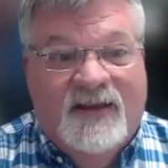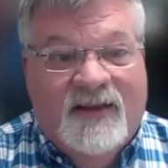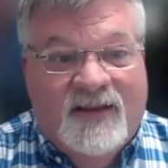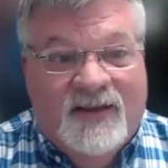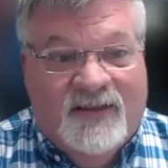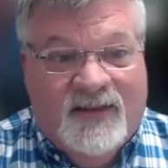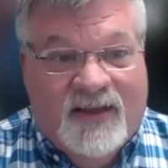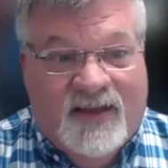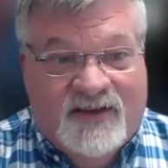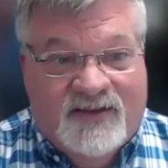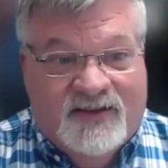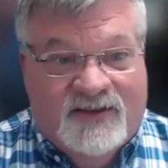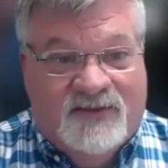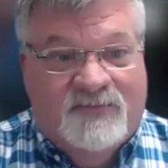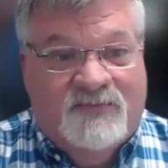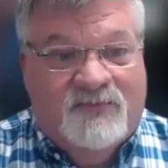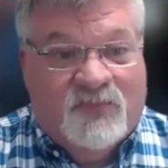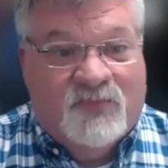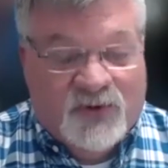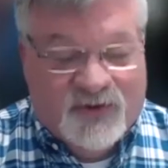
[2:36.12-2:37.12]
they just
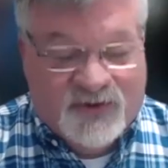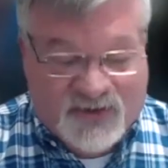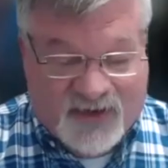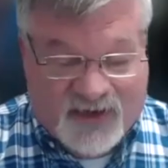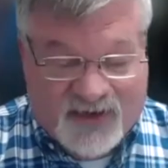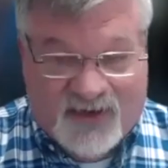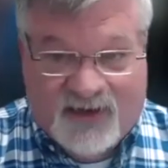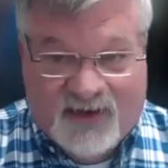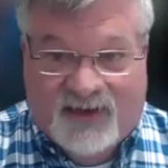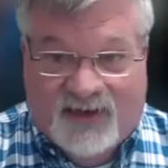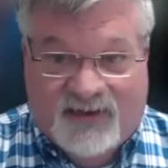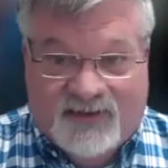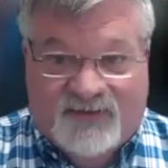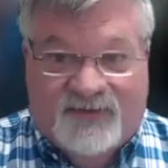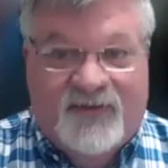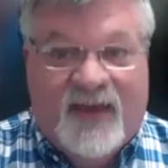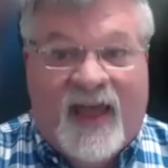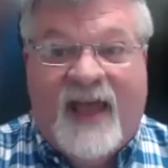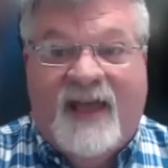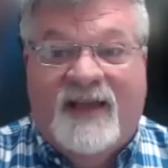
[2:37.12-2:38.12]
present it as
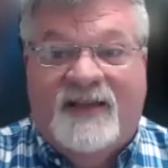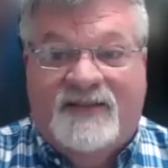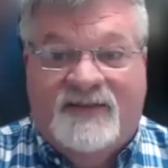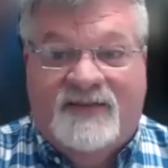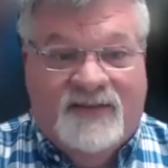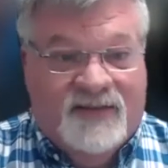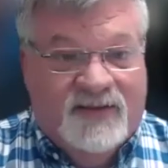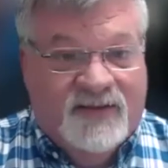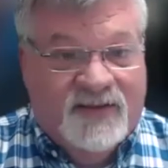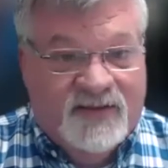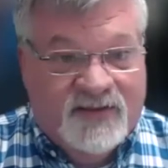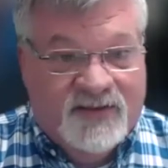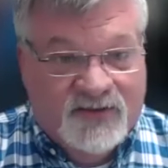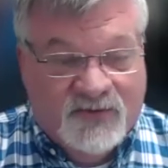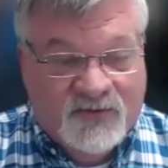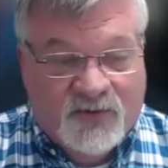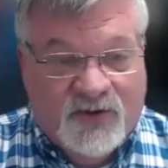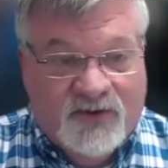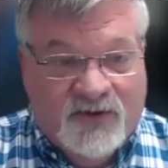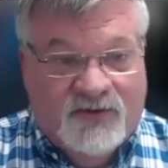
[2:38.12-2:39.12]
facts, and this is
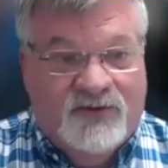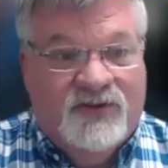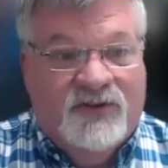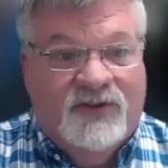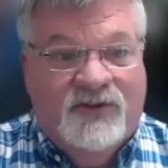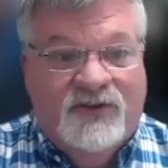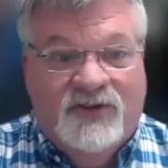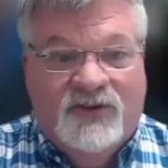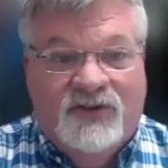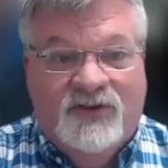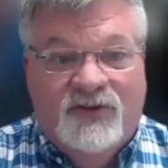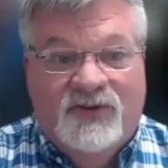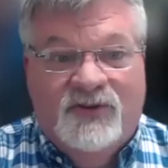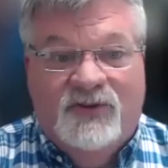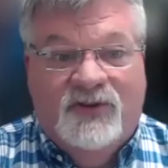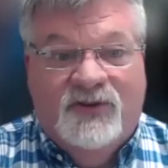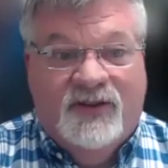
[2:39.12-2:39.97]
what you should do,